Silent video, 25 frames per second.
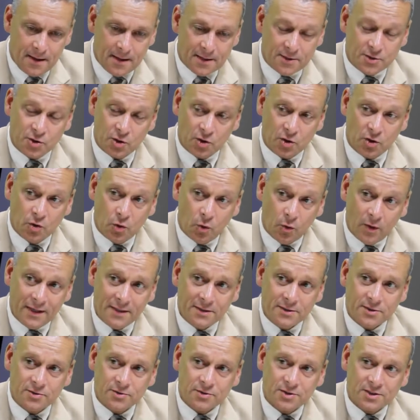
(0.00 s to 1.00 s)
is you're
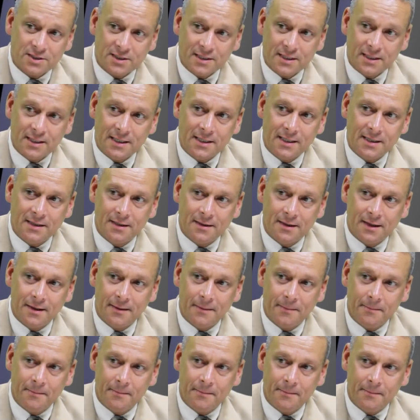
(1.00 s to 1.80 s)
going to see